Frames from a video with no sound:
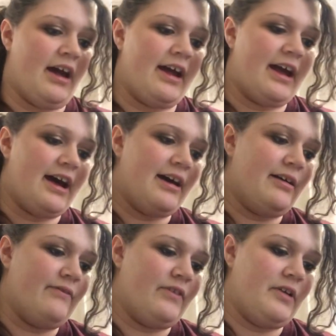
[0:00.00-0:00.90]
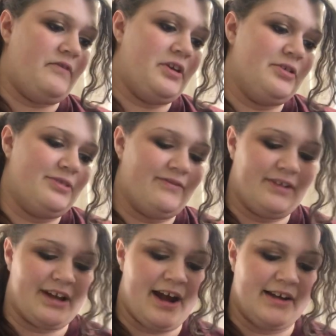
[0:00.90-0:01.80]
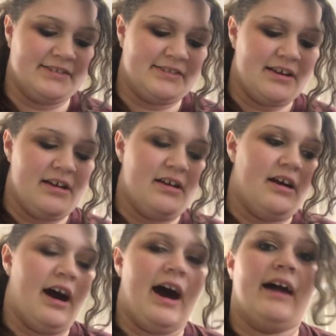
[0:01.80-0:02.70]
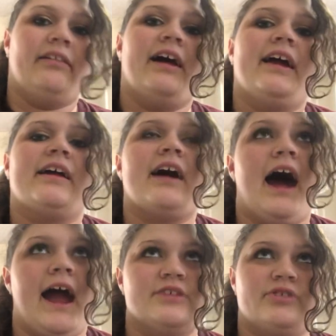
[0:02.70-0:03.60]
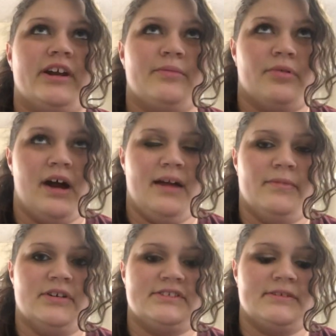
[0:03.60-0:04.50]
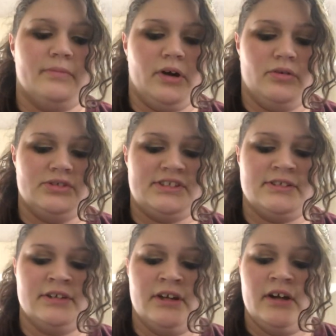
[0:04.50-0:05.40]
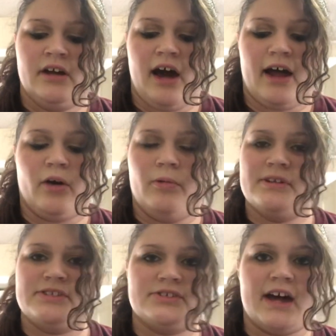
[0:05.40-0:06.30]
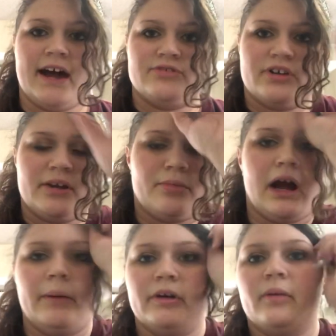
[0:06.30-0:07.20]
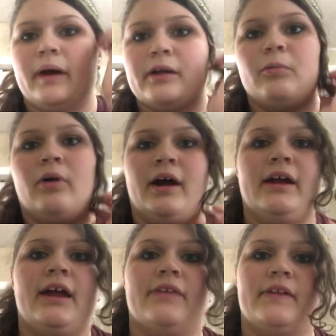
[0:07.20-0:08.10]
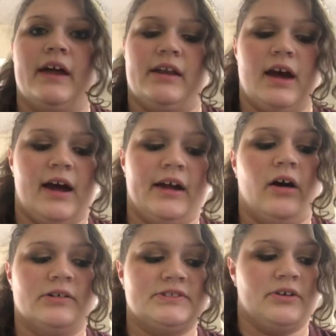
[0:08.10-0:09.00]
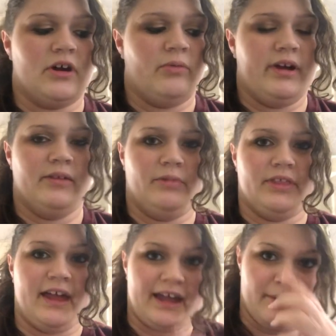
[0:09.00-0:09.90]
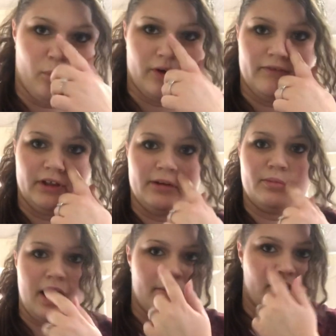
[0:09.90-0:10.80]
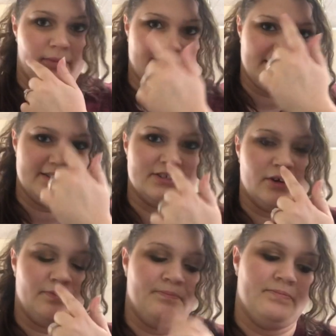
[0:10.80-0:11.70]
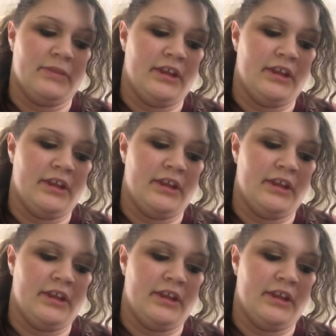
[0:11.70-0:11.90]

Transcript: I have a few different kinds. I like hydrating primers the most. I always use a hydrating primer no matter what, and then I also go in with like a pore filling primer in my T-zone,